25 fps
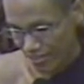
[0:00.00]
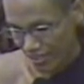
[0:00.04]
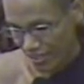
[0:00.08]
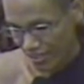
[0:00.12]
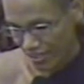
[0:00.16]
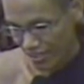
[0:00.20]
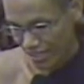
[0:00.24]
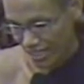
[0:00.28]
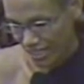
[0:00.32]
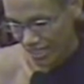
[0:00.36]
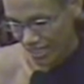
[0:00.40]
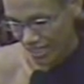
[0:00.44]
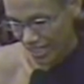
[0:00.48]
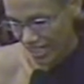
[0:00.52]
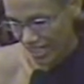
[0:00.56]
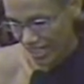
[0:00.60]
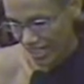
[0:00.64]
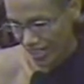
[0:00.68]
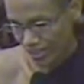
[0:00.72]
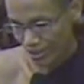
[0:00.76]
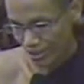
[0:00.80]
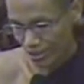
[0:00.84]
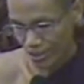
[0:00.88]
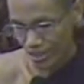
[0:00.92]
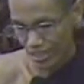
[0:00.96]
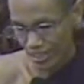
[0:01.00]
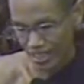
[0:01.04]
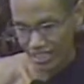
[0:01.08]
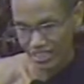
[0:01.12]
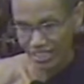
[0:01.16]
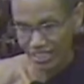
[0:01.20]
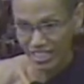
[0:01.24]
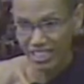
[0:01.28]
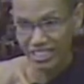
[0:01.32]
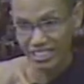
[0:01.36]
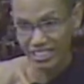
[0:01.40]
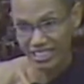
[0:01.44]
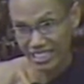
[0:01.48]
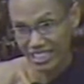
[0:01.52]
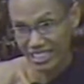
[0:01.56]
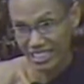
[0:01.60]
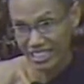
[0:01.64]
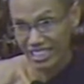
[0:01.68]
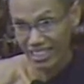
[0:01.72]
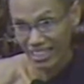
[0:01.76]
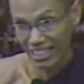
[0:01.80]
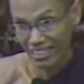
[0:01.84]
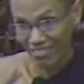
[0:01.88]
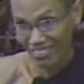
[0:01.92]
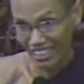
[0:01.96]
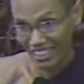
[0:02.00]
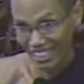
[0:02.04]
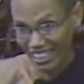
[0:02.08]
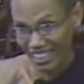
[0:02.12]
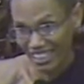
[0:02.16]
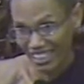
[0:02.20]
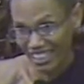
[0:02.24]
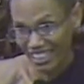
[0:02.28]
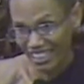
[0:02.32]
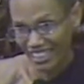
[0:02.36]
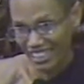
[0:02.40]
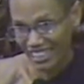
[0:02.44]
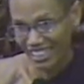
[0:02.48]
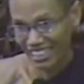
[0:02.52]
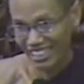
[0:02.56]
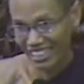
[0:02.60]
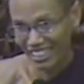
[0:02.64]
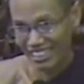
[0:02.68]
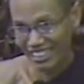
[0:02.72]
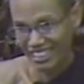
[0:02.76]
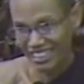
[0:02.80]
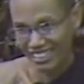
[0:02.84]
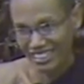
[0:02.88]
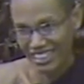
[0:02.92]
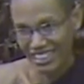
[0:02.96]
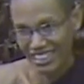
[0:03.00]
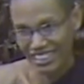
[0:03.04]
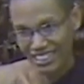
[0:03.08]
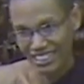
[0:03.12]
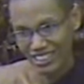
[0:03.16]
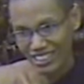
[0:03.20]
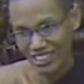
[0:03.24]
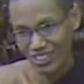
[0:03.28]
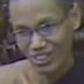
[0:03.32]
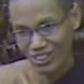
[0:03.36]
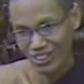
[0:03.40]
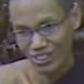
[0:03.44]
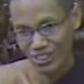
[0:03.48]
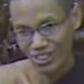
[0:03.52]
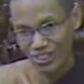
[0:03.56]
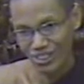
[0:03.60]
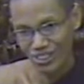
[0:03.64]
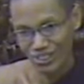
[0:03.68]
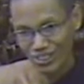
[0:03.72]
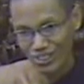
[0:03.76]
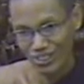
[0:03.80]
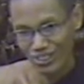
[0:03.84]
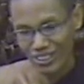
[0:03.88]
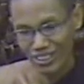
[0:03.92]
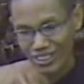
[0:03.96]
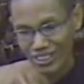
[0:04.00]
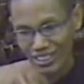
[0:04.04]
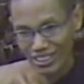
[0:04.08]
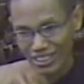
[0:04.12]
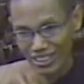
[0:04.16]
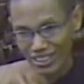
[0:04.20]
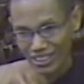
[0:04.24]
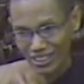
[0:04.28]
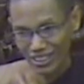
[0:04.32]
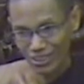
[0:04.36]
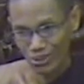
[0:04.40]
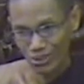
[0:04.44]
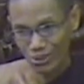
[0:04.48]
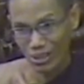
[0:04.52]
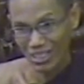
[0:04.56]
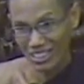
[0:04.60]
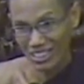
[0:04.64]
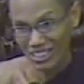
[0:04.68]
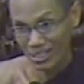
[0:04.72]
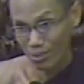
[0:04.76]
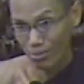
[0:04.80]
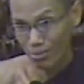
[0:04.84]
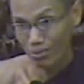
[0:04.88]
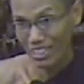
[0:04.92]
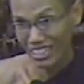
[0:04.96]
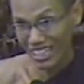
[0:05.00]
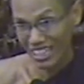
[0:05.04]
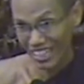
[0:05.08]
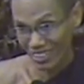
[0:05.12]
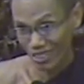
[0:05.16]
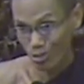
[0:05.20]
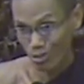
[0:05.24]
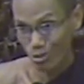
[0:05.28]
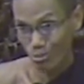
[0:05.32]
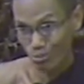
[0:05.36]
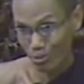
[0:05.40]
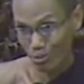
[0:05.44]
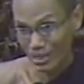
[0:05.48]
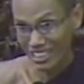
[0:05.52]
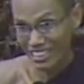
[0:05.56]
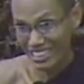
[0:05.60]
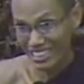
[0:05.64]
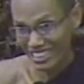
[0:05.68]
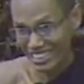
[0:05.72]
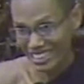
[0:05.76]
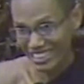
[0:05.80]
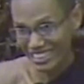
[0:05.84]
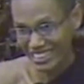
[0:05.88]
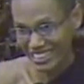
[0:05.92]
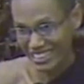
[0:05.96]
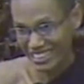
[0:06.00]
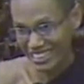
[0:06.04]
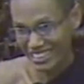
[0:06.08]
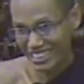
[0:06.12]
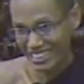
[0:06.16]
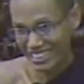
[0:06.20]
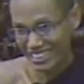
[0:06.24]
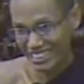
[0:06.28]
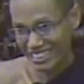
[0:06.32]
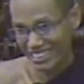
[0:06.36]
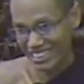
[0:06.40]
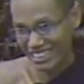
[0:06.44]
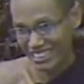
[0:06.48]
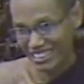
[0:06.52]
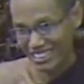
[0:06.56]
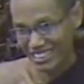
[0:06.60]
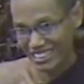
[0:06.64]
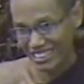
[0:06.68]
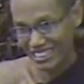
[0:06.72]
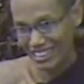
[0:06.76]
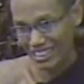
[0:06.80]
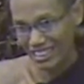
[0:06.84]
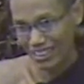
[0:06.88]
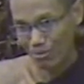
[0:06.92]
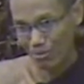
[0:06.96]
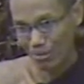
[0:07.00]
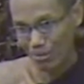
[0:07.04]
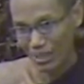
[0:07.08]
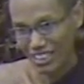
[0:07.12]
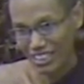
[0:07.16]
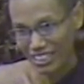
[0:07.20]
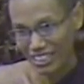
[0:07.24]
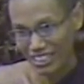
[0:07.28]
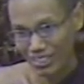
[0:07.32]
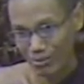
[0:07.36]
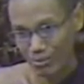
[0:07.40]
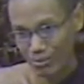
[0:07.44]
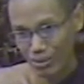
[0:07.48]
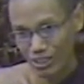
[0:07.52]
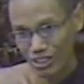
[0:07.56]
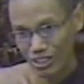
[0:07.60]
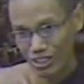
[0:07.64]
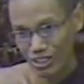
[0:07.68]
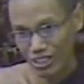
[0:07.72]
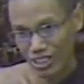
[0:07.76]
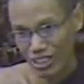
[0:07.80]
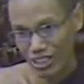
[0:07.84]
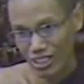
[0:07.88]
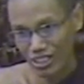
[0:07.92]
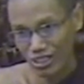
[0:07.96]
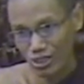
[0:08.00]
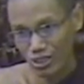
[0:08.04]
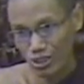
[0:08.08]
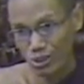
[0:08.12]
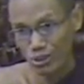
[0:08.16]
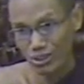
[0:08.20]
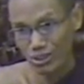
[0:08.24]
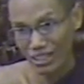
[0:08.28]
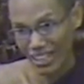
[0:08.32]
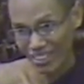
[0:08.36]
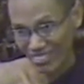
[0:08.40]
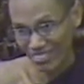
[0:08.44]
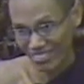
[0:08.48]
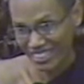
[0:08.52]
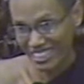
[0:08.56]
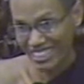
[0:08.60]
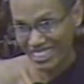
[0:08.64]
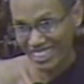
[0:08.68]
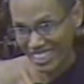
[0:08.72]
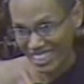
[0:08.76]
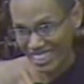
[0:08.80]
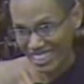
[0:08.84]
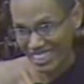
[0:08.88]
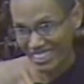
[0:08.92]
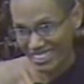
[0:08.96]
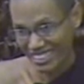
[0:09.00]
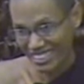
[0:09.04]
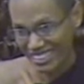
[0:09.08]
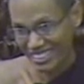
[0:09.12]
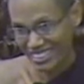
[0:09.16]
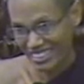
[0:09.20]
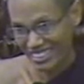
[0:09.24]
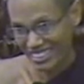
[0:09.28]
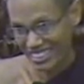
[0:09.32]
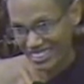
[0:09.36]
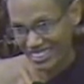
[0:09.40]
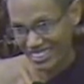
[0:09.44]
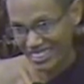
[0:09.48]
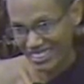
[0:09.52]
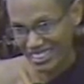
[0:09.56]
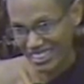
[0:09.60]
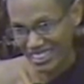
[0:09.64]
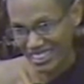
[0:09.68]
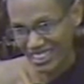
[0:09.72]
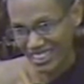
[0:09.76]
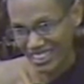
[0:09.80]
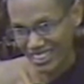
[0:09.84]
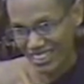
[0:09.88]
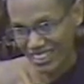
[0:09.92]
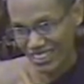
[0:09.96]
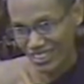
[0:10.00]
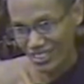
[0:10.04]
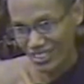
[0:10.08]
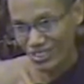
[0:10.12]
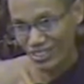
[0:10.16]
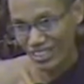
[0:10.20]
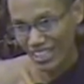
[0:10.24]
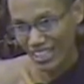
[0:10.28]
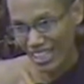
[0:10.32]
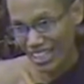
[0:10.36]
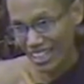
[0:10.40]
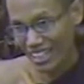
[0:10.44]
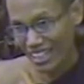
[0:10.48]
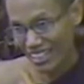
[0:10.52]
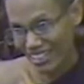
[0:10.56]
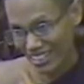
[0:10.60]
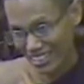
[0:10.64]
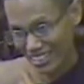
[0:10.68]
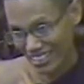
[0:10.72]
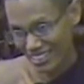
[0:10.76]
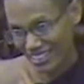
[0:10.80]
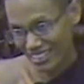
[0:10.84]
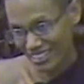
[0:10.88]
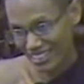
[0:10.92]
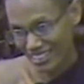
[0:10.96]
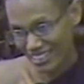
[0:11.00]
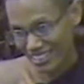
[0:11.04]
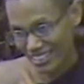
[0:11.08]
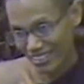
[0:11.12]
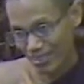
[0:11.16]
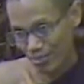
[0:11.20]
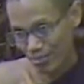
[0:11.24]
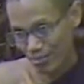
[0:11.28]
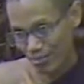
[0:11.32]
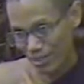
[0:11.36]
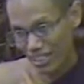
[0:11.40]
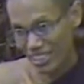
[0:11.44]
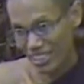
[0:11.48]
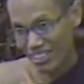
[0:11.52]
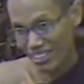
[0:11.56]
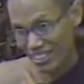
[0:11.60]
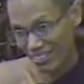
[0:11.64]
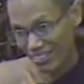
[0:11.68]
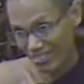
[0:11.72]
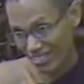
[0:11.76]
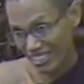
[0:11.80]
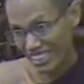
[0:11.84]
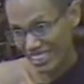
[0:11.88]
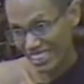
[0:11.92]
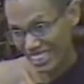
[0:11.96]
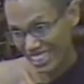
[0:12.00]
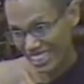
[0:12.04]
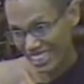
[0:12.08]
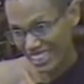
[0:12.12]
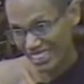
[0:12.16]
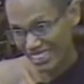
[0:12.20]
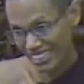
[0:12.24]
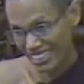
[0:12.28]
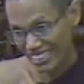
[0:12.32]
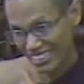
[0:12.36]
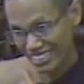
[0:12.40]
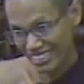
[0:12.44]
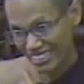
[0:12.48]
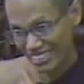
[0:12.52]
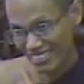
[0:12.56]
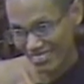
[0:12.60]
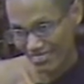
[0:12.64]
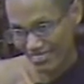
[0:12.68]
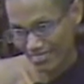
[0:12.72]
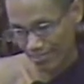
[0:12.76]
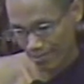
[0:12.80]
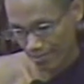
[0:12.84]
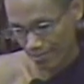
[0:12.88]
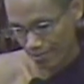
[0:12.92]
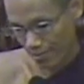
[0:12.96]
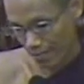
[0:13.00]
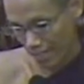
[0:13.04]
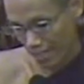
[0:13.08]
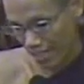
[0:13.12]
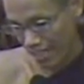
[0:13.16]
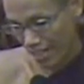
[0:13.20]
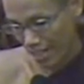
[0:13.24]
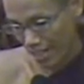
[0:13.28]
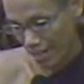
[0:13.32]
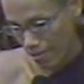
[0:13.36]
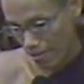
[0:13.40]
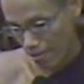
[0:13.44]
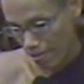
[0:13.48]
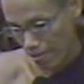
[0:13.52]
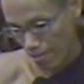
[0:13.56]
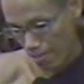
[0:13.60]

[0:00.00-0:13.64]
for the jhana consciousness 11. That is also uh, quite similar to piti. Uh, very because uh, sukha feeling, uh, sukha, pleasant feeling. Yeah.